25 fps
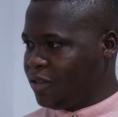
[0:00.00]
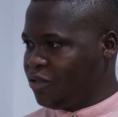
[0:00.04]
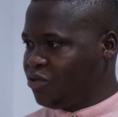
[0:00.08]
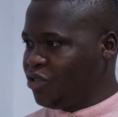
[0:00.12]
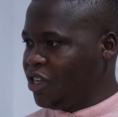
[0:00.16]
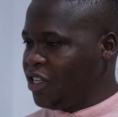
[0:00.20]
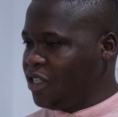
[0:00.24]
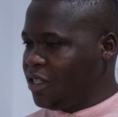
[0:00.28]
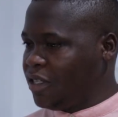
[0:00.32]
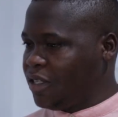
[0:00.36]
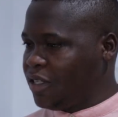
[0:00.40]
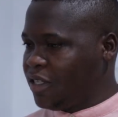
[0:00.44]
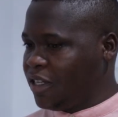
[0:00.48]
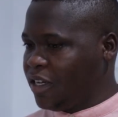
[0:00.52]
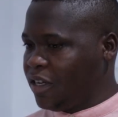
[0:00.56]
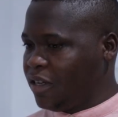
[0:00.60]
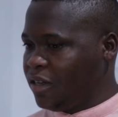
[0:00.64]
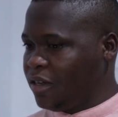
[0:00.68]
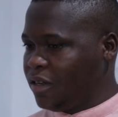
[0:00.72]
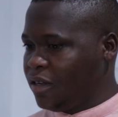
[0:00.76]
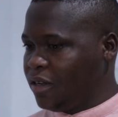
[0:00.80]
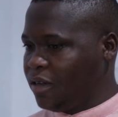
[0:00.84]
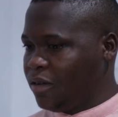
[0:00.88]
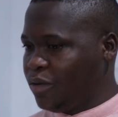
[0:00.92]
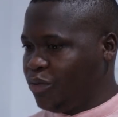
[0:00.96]

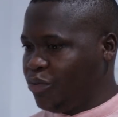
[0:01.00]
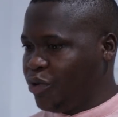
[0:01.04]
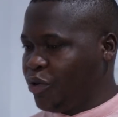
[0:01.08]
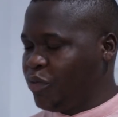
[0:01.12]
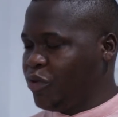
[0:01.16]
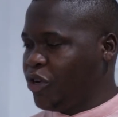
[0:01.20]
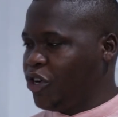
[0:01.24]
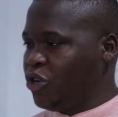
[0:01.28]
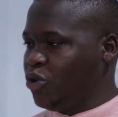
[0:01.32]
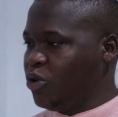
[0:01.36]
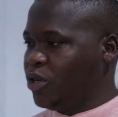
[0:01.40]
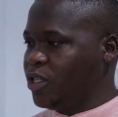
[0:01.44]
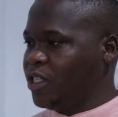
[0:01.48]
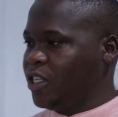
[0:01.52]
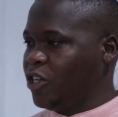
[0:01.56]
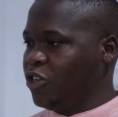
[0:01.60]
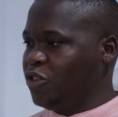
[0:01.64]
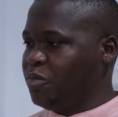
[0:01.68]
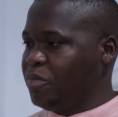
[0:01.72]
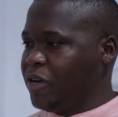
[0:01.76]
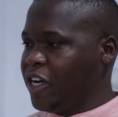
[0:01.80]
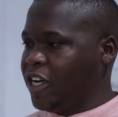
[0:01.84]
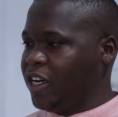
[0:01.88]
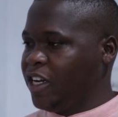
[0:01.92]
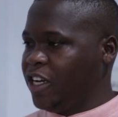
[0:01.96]
2010, we were knocked
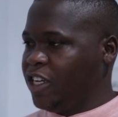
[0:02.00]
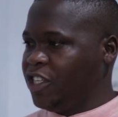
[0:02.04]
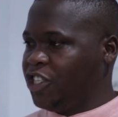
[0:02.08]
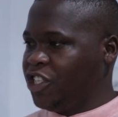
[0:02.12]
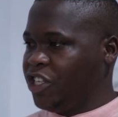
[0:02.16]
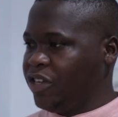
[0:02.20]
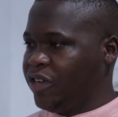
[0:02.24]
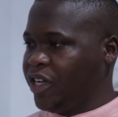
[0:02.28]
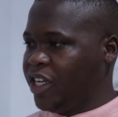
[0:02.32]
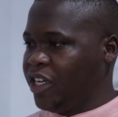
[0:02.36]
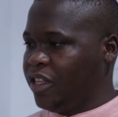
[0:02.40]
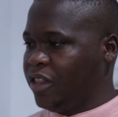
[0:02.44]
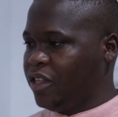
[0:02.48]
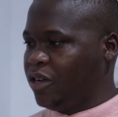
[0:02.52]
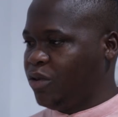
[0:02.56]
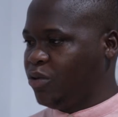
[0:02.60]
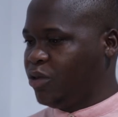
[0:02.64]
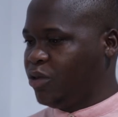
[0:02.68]
out by Nigeria in the